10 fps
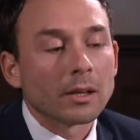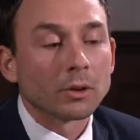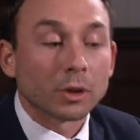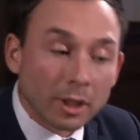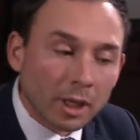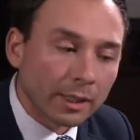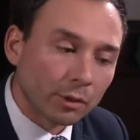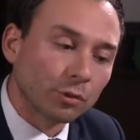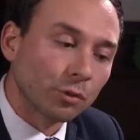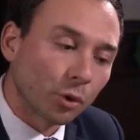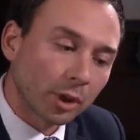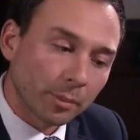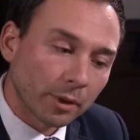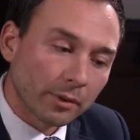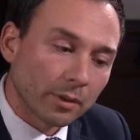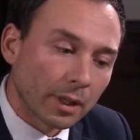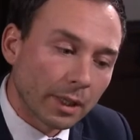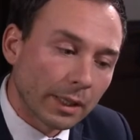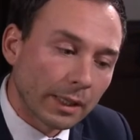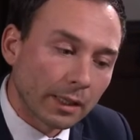You're denying the story, but
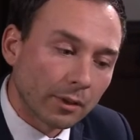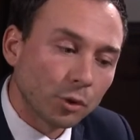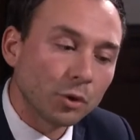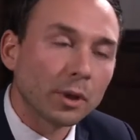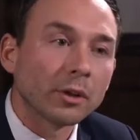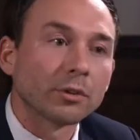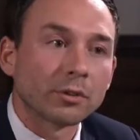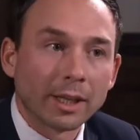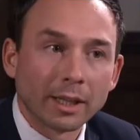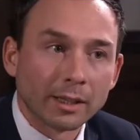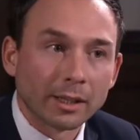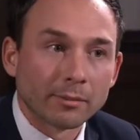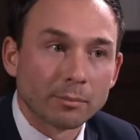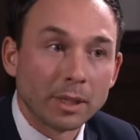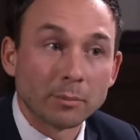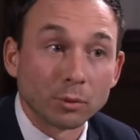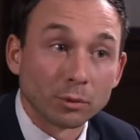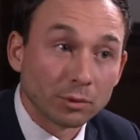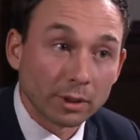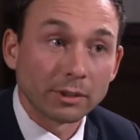do you understand that people
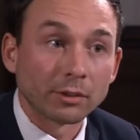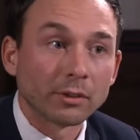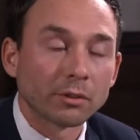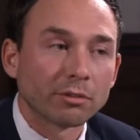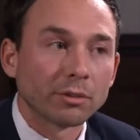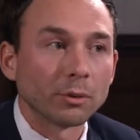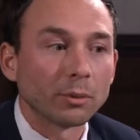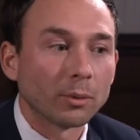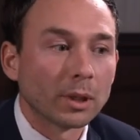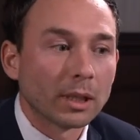who see this interview